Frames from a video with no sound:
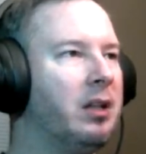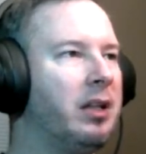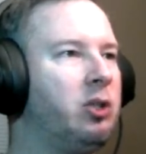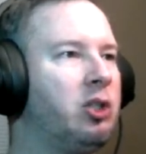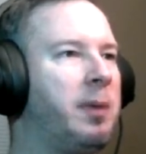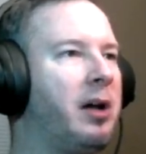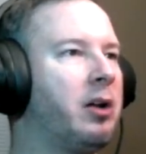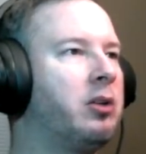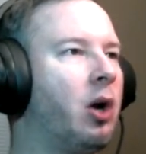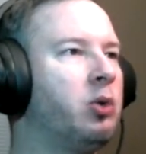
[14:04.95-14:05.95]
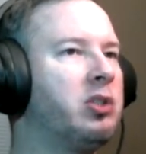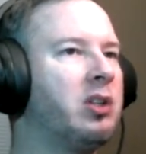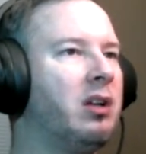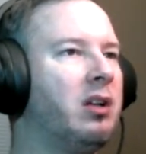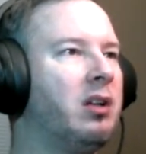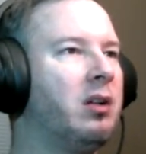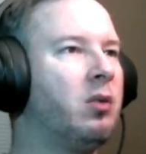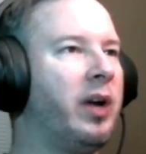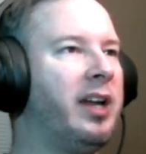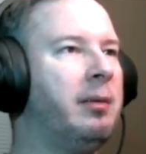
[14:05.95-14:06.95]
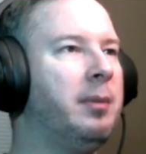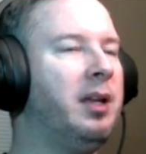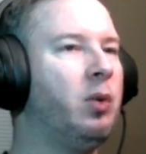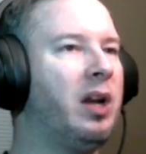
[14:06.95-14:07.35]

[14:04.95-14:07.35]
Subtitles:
lets you spawn a ghost randomly